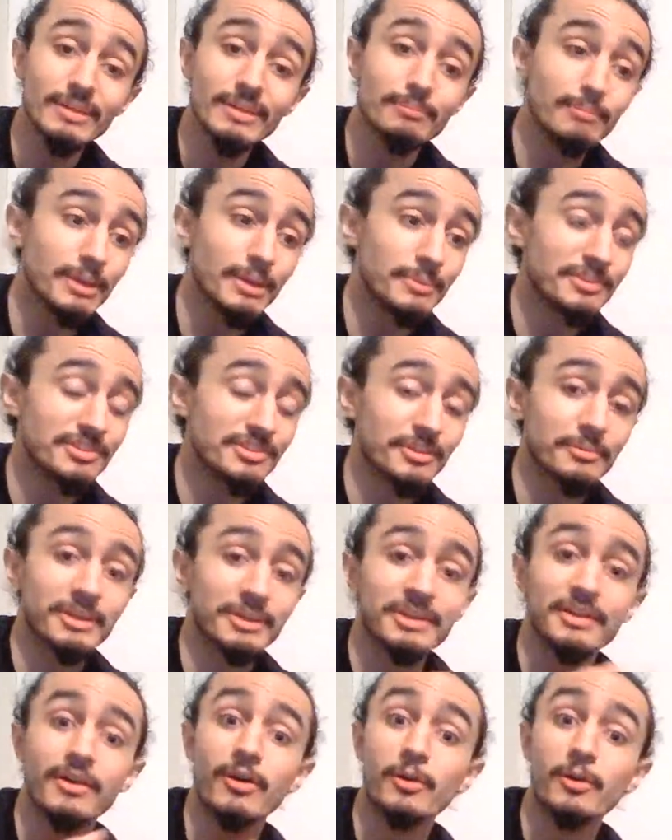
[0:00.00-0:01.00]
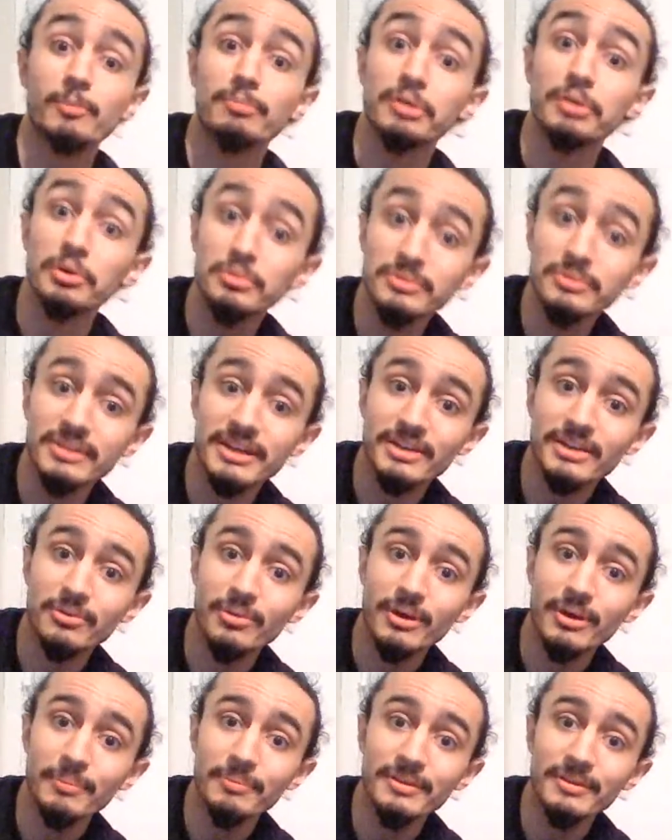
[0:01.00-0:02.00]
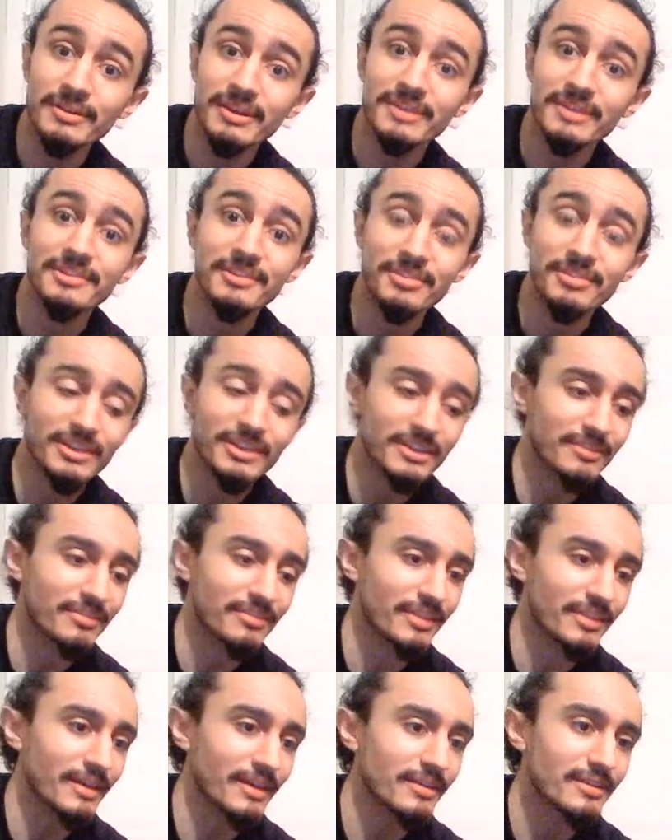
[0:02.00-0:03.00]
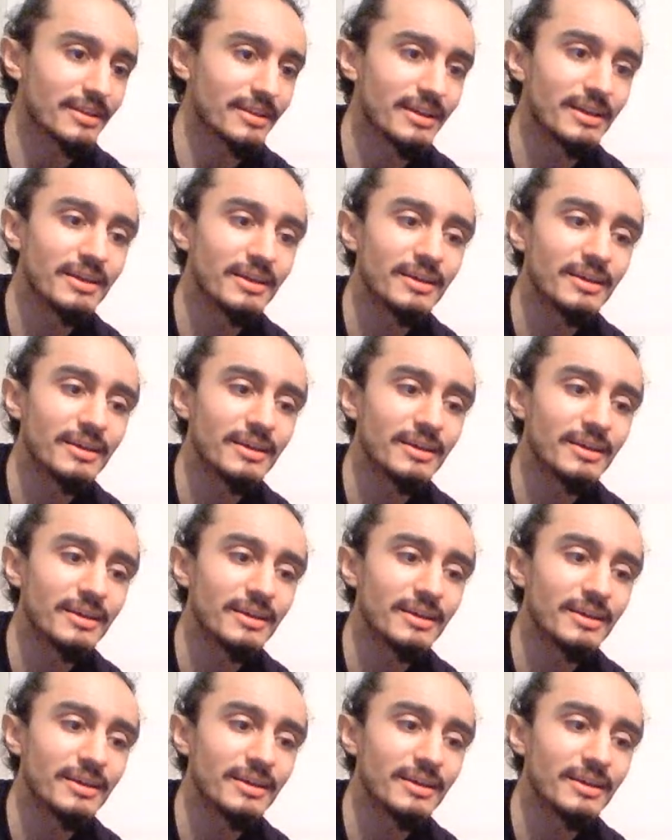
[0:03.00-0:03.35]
maybe some kind of harpoon-like weapon. I did think of that.